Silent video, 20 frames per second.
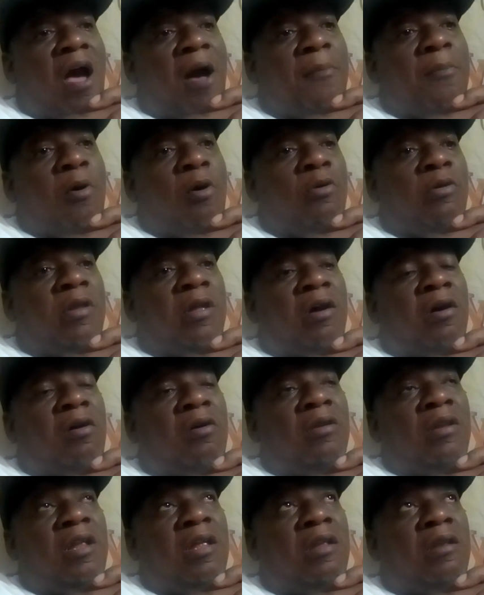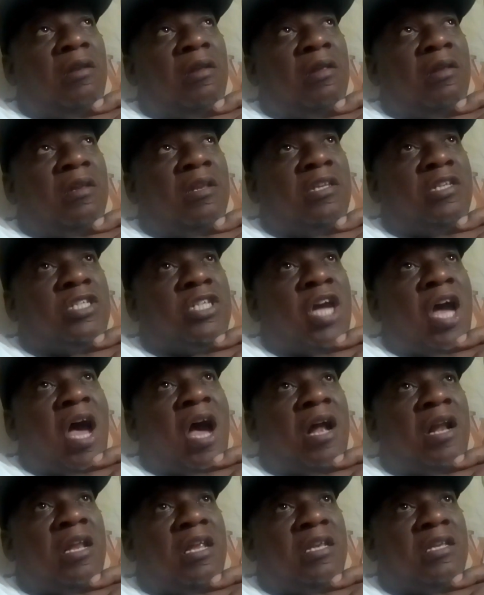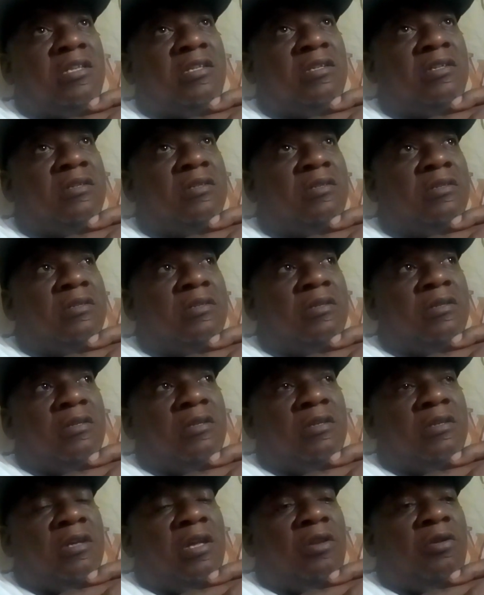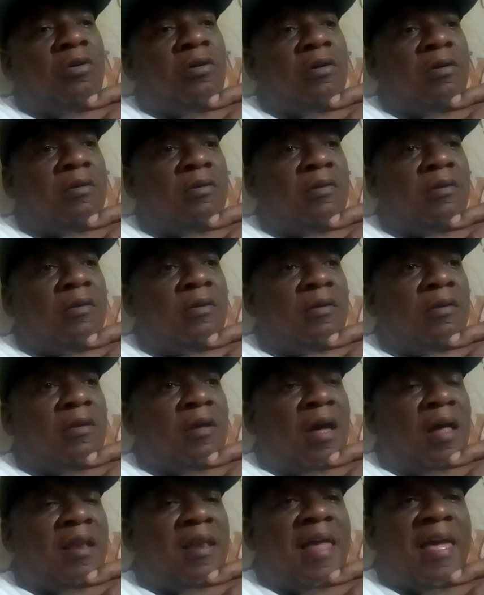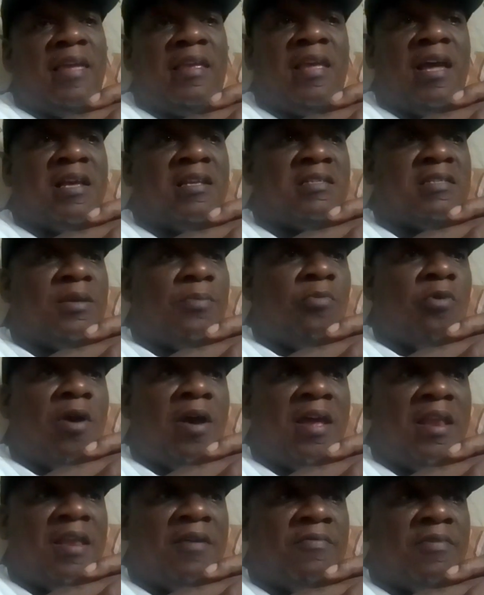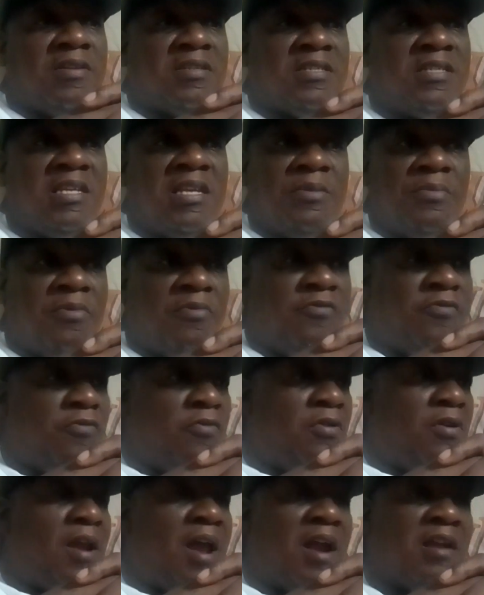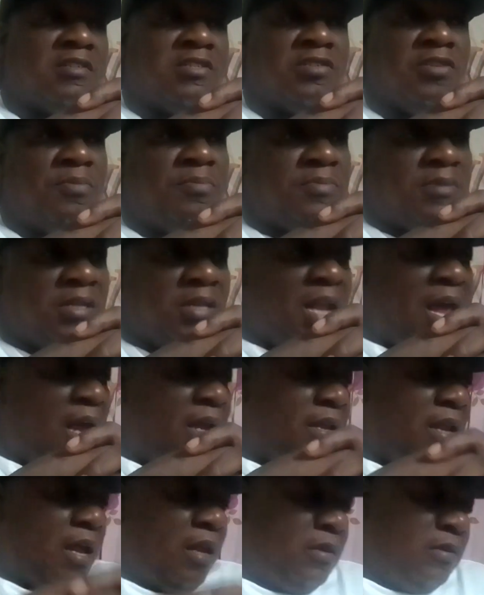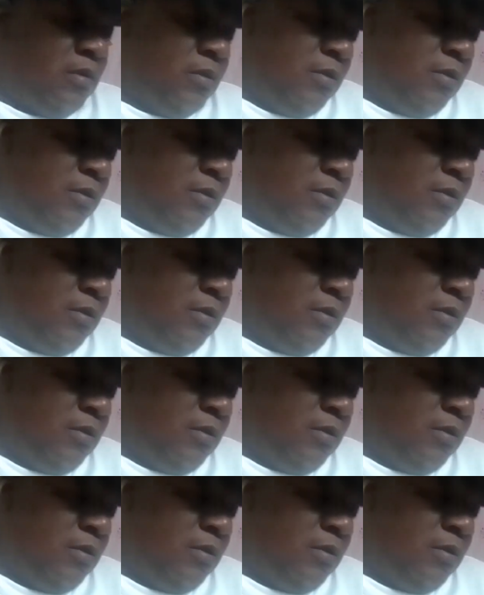about the chocolate, you know? And like I said, boy, I never see it before or something like that.